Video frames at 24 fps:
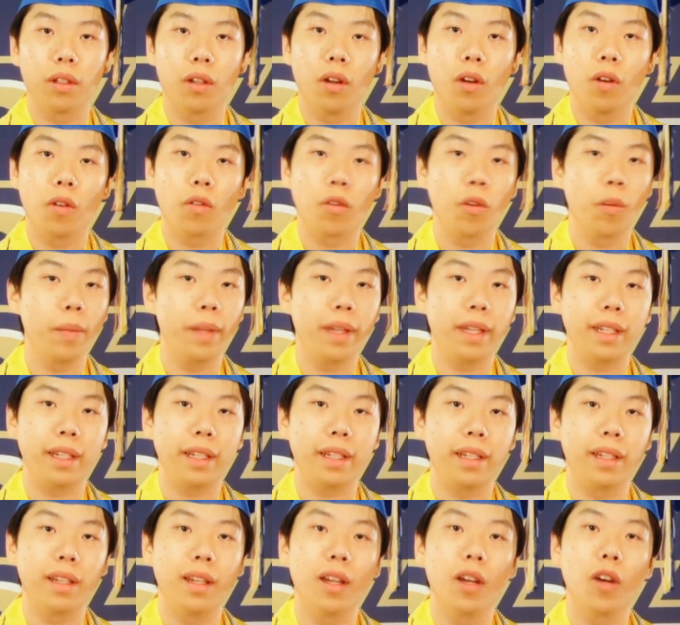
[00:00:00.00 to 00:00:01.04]
For many,
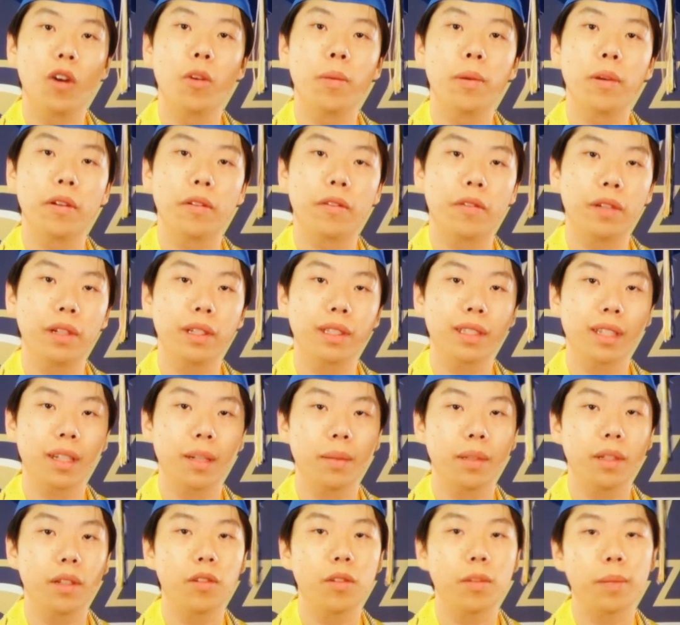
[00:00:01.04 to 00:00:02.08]
it will be a first time
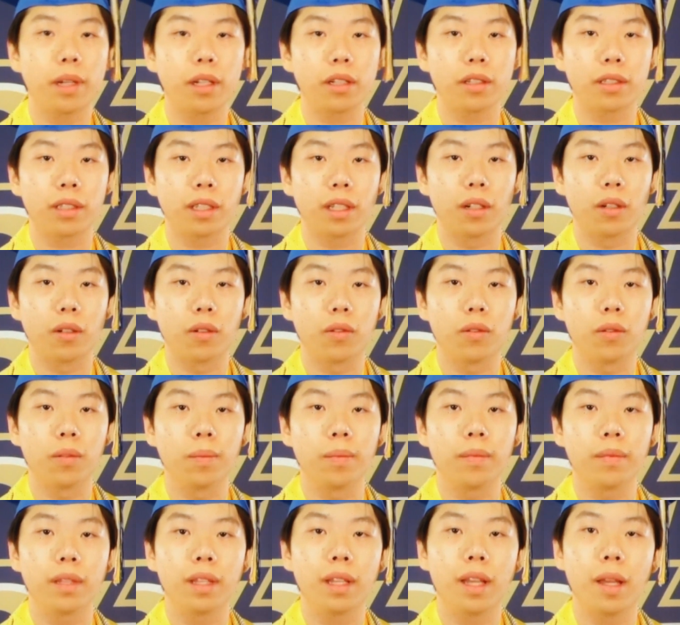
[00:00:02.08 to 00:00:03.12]
living by yourself
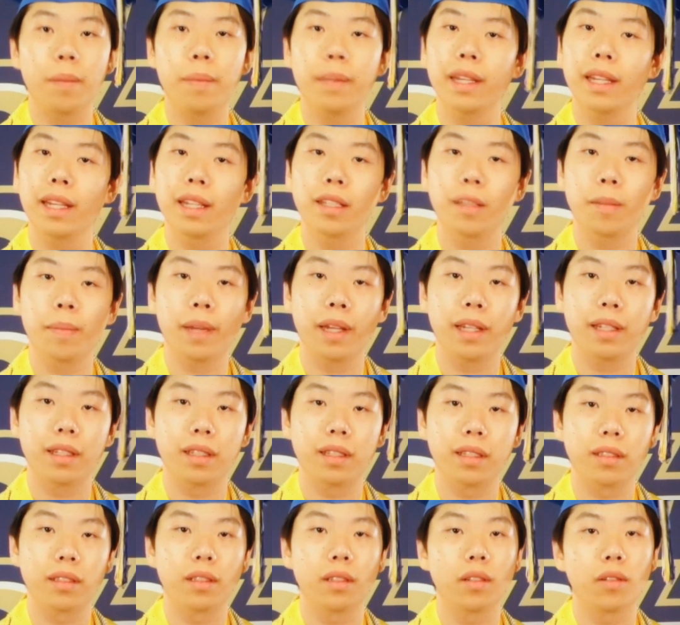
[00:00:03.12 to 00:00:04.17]
and being
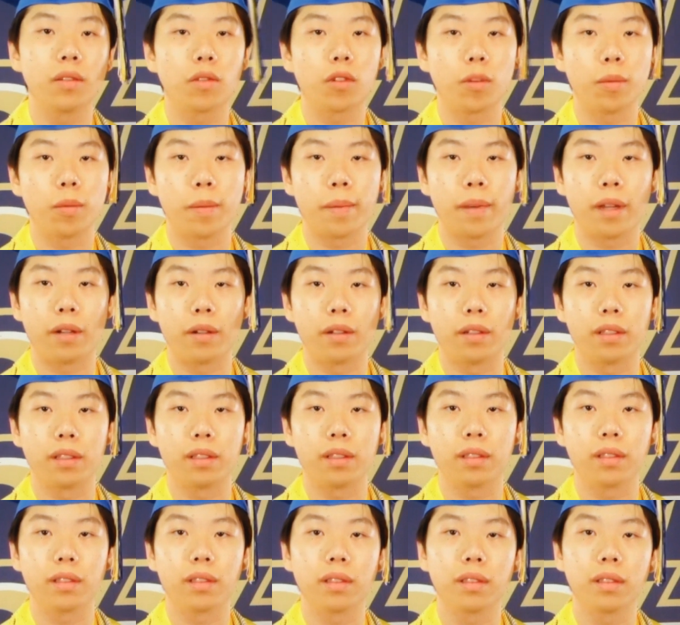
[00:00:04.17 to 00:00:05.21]
independent from your
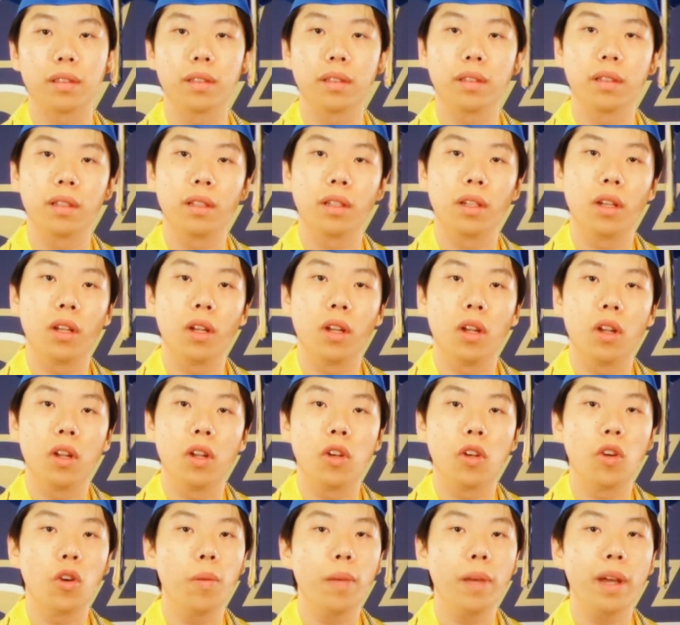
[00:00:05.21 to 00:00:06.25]
parents.
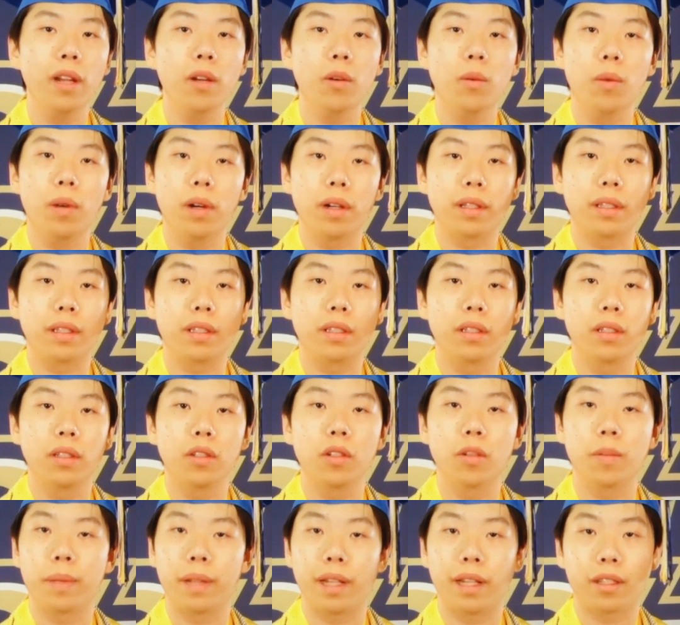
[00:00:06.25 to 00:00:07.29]
No matter what
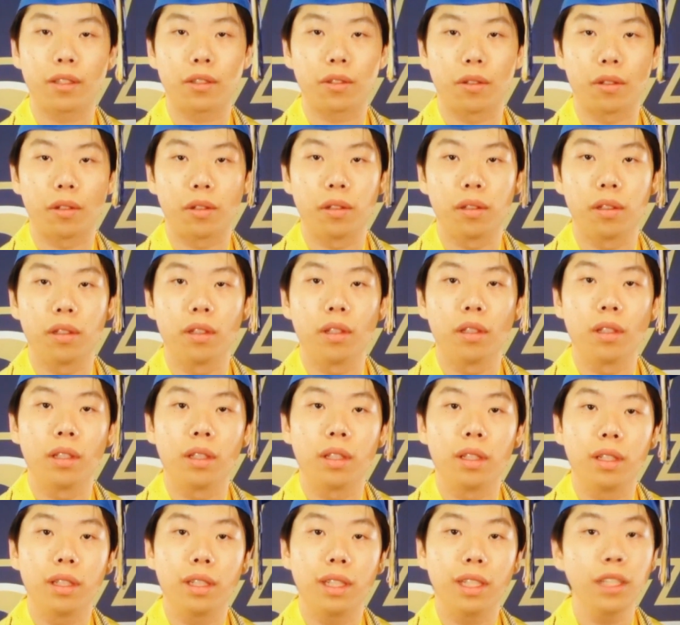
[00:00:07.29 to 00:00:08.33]
your plans are,
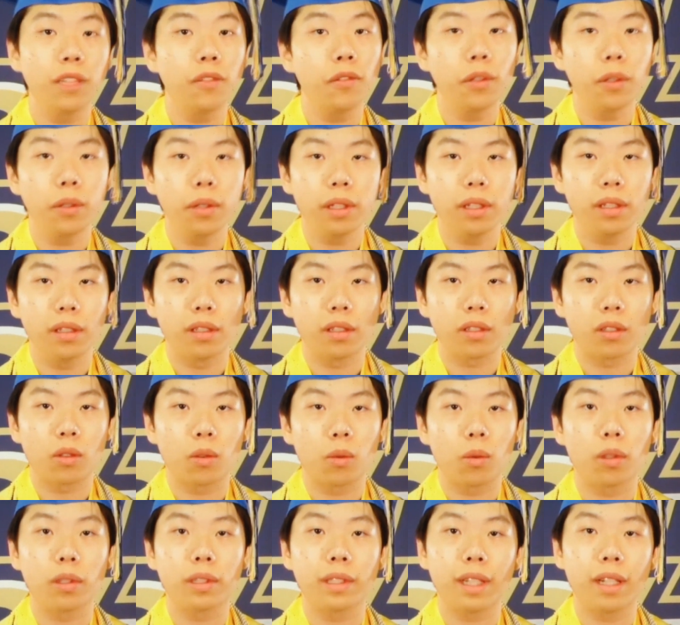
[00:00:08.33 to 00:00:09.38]
these few years
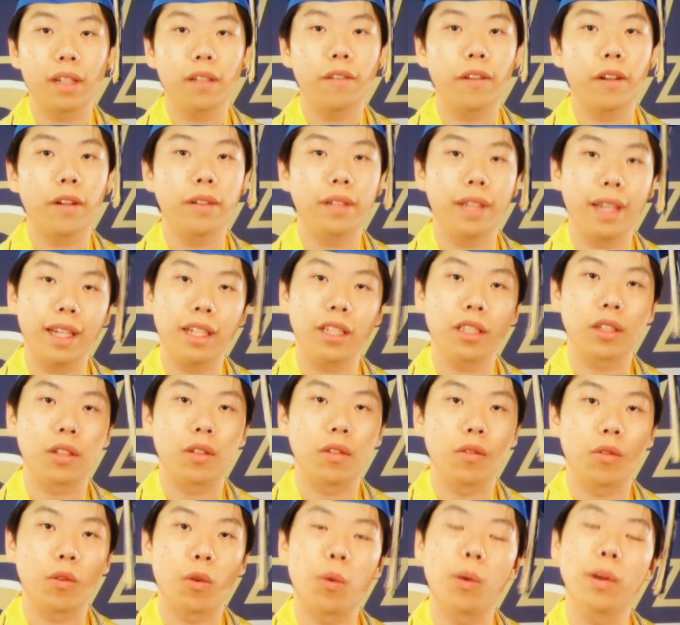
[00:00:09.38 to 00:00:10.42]
will set a foundation
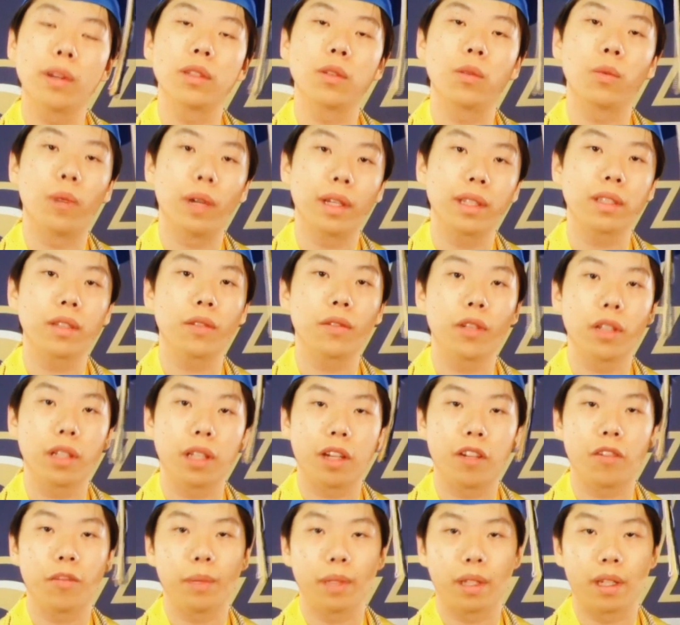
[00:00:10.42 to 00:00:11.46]
for what the rest of your
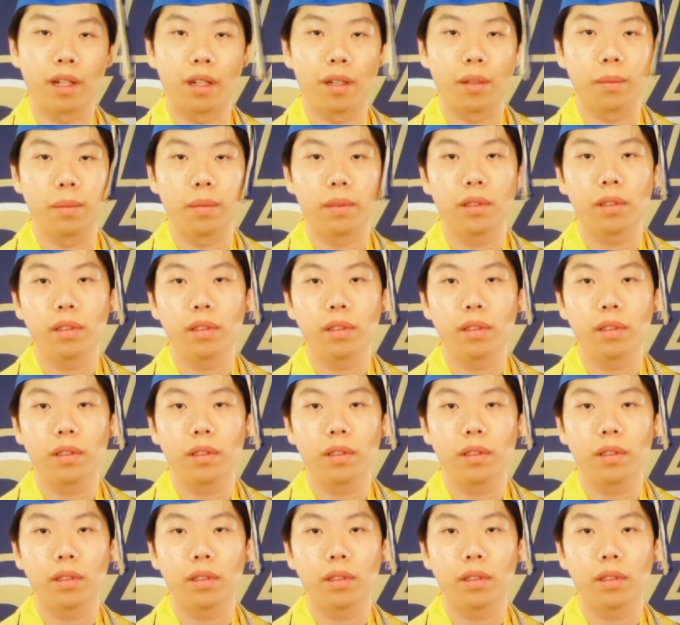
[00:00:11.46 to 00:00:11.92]
life becomes.